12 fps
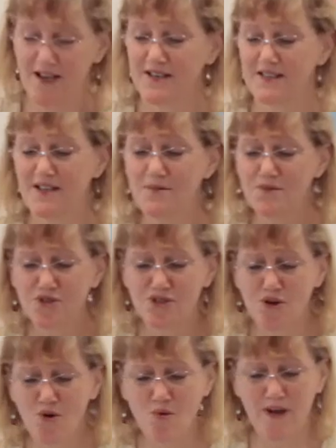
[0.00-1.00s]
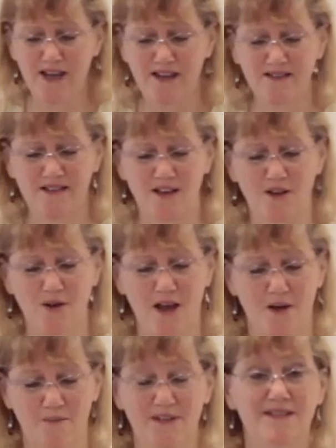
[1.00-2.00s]
Seems so easy,
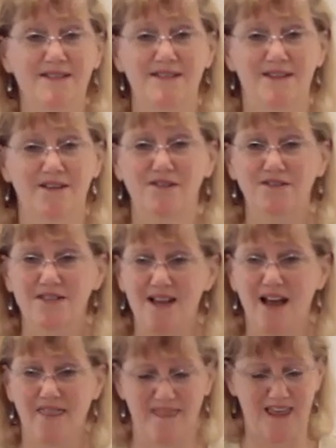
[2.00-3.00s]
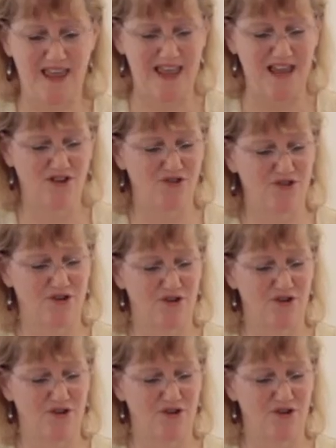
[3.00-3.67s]
but still not the answer.